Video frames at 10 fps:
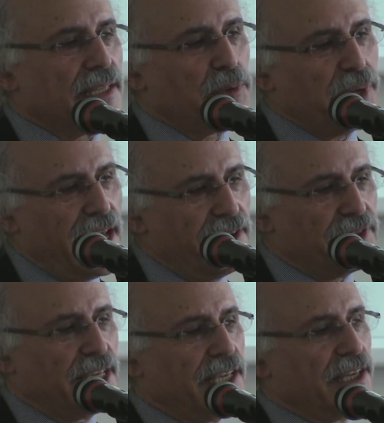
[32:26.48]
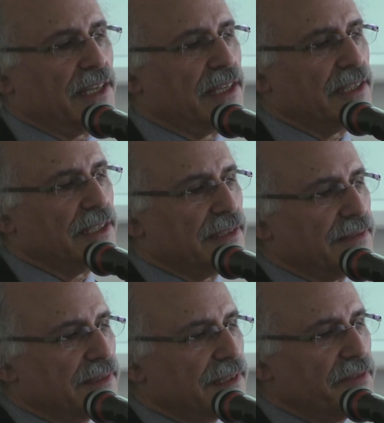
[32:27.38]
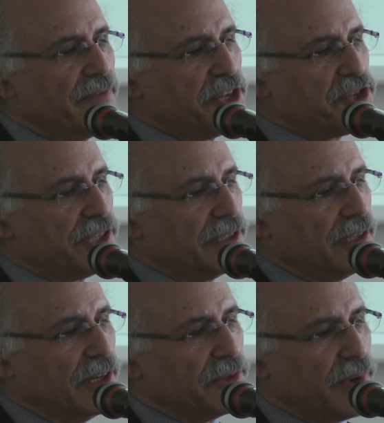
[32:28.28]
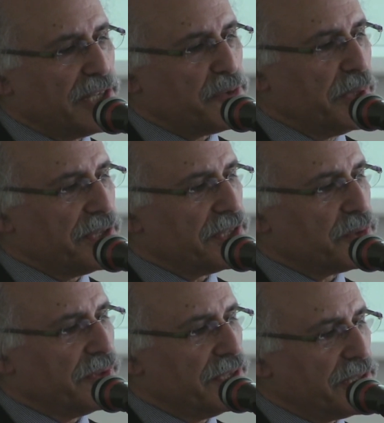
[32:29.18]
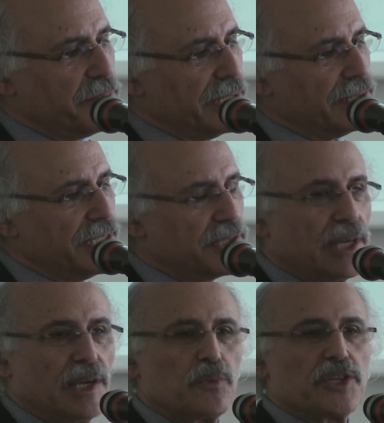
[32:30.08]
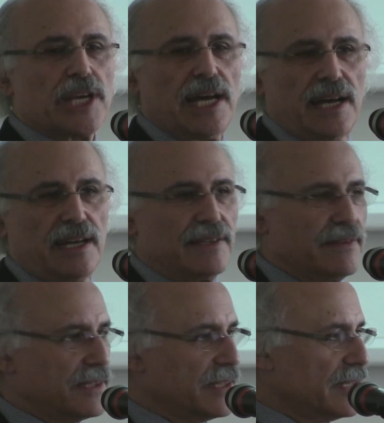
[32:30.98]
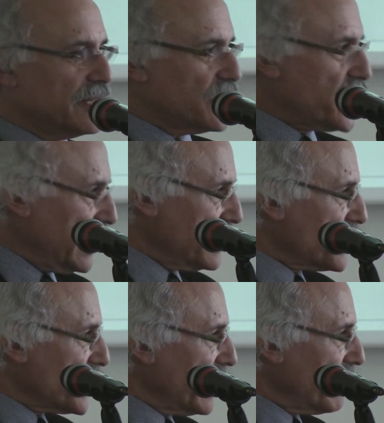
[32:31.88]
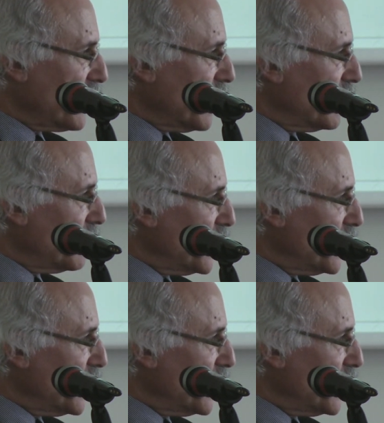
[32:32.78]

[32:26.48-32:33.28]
Then we have the Convention on the Rights of Persons with Disabilities, which are challenging from the